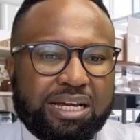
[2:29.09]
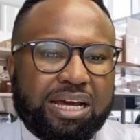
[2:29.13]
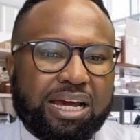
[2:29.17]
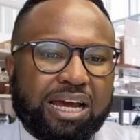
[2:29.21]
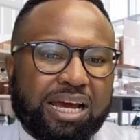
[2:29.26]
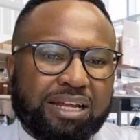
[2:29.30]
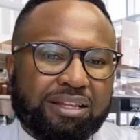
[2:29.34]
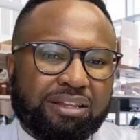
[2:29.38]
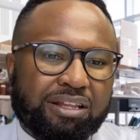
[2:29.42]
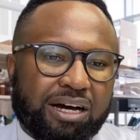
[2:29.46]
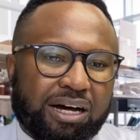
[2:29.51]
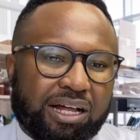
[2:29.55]

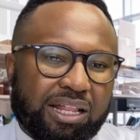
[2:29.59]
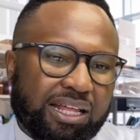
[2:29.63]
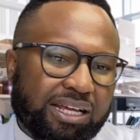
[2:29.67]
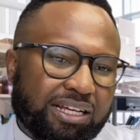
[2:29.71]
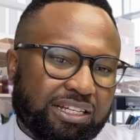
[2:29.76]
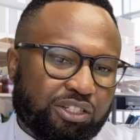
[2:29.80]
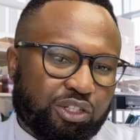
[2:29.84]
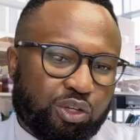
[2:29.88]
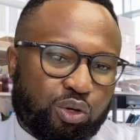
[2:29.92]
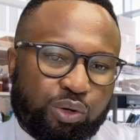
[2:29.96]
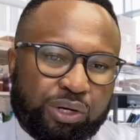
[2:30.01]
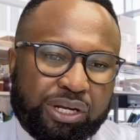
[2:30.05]
and the other
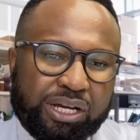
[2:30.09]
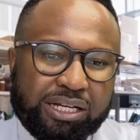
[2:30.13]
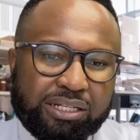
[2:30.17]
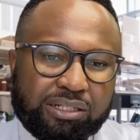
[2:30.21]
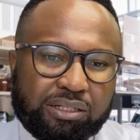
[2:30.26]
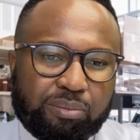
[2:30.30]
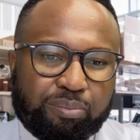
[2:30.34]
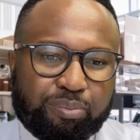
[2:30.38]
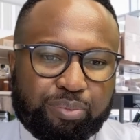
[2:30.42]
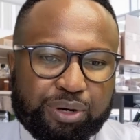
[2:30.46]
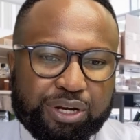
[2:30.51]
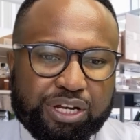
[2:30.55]
is known as
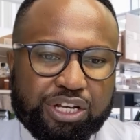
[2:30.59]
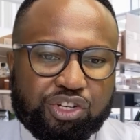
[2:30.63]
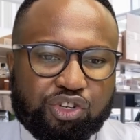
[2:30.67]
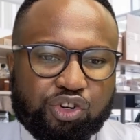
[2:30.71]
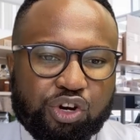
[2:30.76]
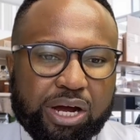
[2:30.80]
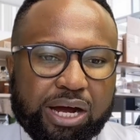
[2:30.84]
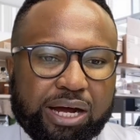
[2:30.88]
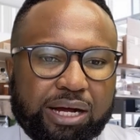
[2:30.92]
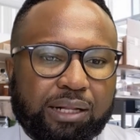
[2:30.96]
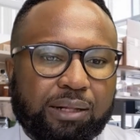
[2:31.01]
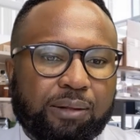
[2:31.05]
a
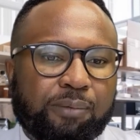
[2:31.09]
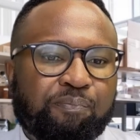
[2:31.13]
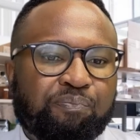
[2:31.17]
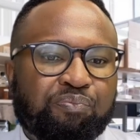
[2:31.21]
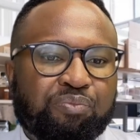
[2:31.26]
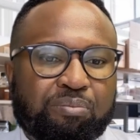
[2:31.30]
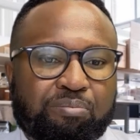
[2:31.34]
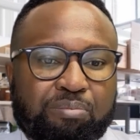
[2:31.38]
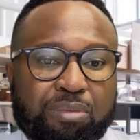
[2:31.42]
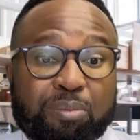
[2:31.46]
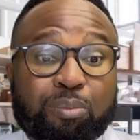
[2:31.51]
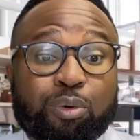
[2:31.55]
pre-trial
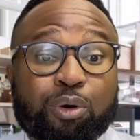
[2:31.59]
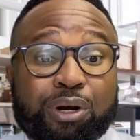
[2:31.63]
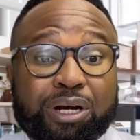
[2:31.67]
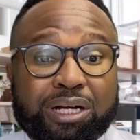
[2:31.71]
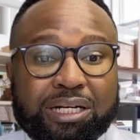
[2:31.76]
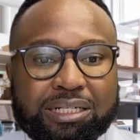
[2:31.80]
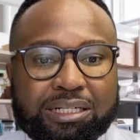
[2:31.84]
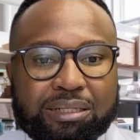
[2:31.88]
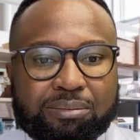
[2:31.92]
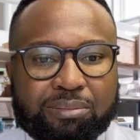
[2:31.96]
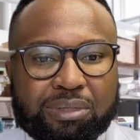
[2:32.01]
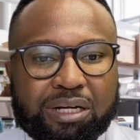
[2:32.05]

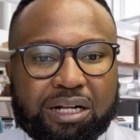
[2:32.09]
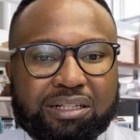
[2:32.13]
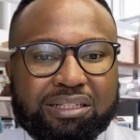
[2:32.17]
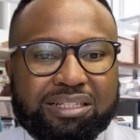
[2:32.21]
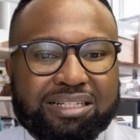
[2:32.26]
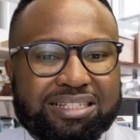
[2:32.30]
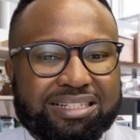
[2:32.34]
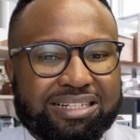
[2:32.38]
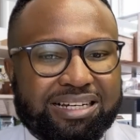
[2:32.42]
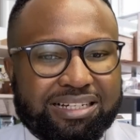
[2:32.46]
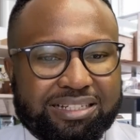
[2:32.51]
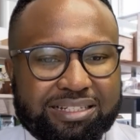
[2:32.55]
memorandum. I'll
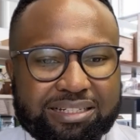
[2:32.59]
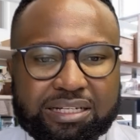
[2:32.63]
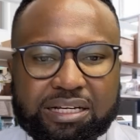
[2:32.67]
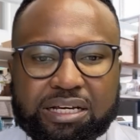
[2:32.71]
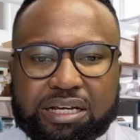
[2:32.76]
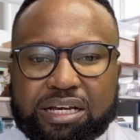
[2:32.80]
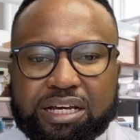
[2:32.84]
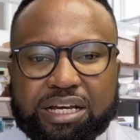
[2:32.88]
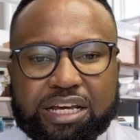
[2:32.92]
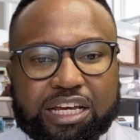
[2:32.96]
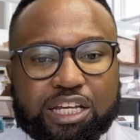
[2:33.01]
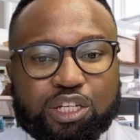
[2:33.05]
discuss
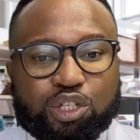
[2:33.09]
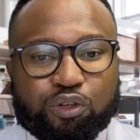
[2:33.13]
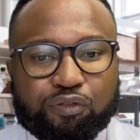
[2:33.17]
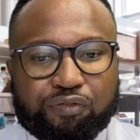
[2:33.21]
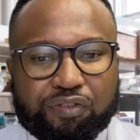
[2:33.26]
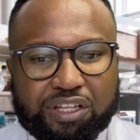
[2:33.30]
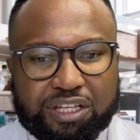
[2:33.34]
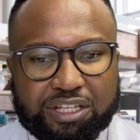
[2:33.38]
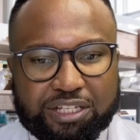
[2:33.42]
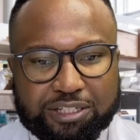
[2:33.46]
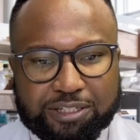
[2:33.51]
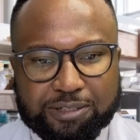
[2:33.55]
each of
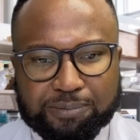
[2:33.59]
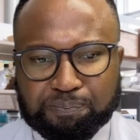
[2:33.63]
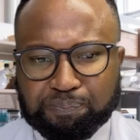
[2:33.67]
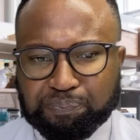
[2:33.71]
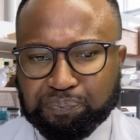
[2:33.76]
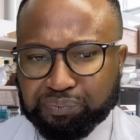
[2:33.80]
these.